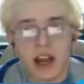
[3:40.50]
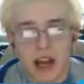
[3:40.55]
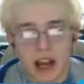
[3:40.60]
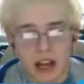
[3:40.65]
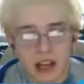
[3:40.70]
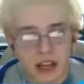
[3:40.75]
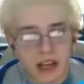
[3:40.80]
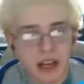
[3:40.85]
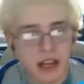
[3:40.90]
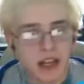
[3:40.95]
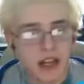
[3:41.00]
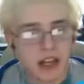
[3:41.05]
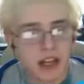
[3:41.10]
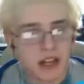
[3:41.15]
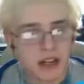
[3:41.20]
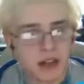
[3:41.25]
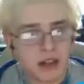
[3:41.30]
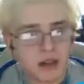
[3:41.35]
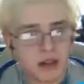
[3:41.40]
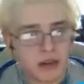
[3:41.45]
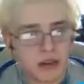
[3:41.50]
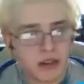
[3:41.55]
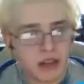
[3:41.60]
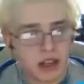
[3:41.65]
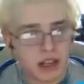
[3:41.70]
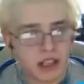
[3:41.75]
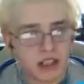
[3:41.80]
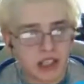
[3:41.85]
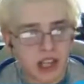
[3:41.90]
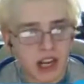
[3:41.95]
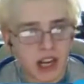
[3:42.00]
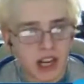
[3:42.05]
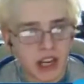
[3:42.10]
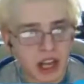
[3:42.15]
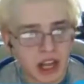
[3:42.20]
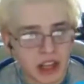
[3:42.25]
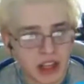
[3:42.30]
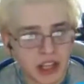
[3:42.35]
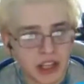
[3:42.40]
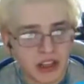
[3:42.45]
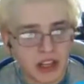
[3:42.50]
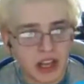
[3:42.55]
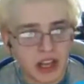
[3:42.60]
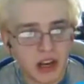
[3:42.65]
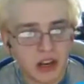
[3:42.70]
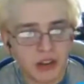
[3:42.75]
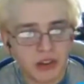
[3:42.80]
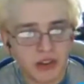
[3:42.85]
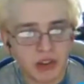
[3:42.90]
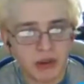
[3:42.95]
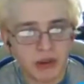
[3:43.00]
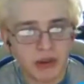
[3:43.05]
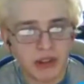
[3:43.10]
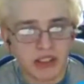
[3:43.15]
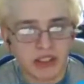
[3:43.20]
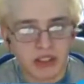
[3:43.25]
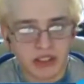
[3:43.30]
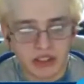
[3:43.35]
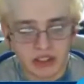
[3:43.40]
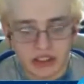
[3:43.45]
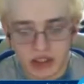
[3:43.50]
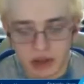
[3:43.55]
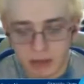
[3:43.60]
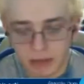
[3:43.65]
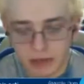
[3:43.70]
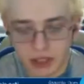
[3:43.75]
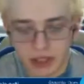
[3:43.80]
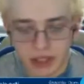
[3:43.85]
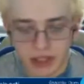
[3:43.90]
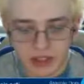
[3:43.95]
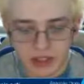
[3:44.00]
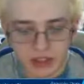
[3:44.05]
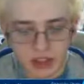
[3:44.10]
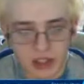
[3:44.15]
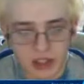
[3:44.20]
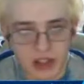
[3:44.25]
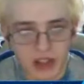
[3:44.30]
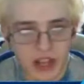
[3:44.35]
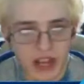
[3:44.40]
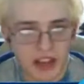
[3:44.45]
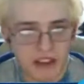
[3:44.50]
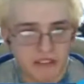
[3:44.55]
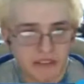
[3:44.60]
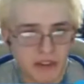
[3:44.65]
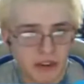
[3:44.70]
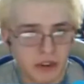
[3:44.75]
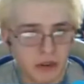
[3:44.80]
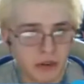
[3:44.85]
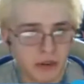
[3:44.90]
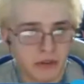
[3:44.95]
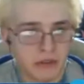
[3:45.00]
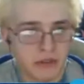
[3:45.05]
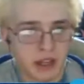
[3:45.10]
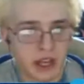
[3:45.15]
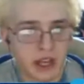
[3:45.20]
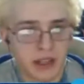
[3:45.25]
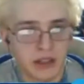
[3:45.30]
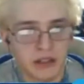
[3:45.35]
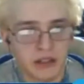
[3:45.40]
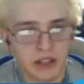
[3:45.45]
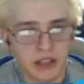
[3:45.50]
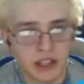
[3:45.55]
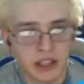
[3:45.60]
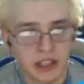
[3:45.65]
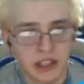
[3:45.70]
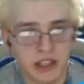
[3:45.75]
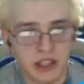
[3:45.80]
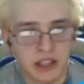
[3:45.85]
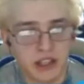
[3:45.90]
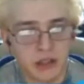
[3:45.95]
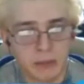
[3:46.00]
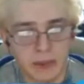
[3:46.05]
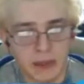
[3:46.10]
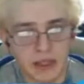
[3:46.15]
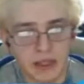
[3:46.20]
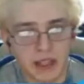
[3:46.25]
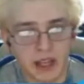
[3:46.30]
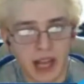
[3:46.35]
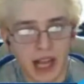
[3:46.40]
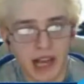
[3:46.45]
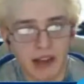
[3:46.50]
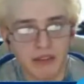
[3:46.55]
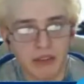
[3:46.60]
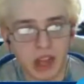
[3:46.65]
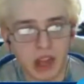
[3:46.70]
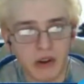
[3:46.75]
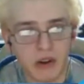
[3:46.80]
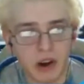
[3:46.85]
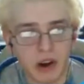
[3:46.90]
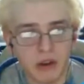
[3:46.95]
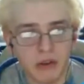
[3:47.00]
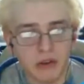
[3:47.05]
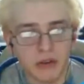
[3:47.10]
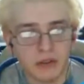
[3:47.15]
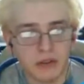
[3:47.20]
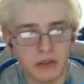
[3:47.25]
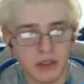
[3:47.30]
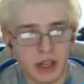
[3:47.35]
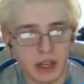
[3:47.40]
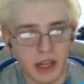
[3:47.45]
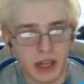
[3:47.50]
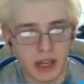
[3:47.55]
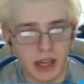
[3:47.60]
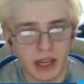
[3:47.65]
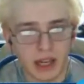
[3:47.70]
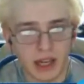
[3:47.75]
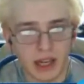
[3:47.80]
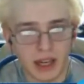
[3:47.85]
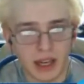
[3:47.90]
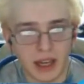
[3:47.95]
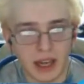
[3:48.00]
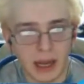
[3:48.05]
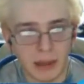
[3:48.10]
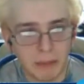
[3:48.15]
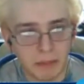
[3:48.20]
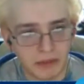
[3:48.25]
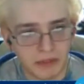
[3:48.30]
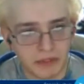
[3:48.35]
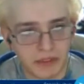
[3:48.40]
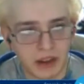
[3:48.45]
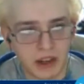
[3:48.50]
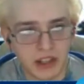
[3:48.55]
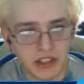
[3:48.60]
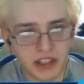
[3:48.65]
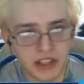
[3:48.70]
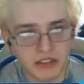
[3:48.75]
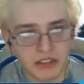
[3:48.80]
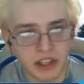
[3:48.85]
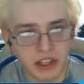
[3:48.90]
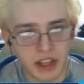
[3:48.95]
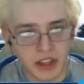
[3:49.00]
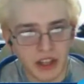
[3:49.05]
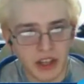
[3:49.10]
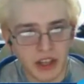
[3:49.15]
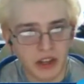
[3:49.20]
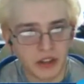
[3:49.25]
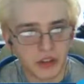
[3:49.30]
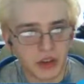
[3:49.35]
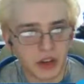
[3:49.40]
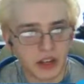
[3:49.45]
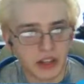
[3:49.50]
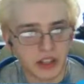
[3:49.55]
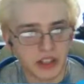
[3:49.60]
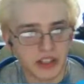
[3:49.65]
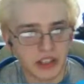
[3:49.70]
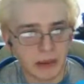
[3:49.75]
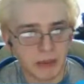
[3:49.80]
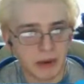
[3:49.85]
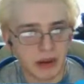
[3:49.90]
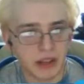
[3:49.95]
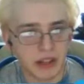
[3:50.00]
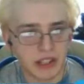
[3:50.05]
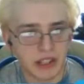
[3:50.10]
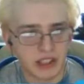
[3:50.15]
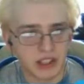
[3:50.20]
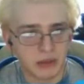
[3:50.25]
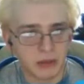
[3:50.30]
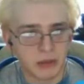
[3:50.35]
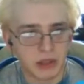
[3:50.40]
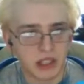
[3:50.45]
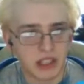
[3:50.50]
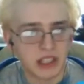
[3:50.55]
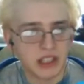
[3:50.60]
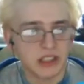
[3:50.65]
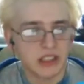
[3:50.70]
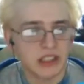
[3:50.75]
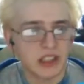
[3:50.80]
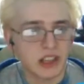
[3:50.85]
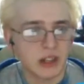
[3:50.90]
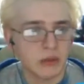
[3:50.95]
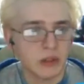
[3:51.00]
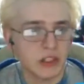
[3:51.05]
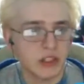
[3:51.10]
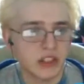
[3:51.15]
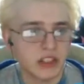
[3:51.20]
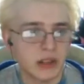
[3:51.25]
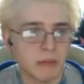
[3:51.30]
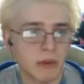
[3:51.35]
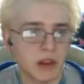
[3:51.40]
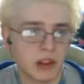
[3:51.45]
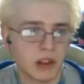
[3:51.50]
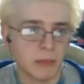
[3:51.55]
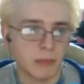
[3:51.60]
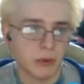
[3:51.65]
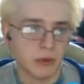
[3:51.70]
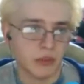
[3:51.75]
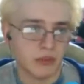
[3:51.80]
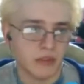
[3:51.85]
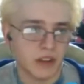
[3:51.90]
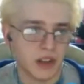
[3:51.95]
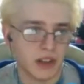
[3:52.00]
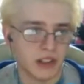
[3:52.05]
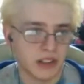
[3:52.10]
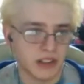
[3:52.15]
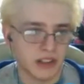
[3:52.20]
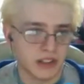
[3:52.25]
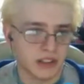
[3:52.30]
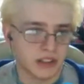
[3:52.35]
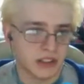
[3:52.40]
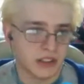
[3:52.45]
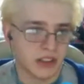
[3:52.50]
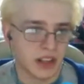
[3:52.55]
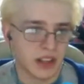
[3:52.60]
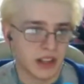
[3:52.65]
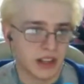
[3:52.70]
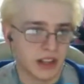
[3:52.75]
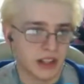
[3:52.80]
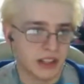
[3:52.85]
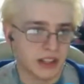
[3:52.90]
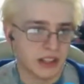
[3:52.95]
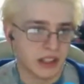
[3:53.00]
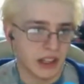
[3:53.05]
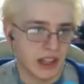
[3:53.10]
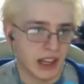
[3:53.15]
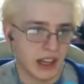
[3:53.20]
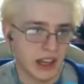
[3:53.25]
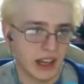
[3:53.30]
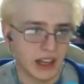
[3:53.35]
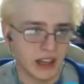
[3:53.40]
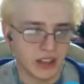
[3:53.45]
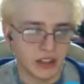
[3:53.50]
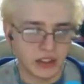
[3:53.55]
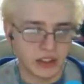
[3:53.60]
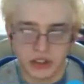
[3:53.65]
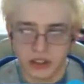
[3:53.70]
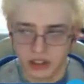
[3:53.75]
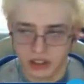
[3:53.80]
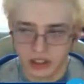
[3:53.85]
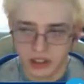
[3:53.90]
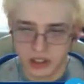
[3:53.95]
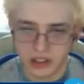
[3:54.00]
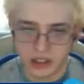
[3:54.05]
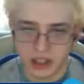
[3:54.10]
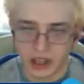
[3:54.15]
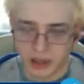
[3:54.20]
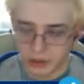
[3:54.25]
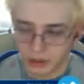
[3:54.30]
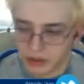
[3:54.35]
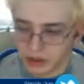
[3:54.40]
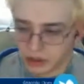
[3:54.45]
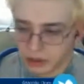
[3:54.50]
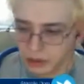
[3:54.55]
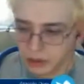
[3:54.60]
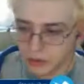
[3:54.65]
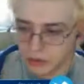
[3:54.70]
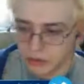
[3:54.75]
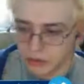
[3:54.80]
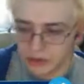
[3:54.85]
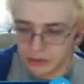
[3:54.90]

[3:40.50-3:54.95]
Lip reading: and like I said, I think they are doing some things. So like the headphone and the speaker have their own amplifiers and everything like that. They are trying to separate things as much. It's like when you see motherboard vendors like what's it called?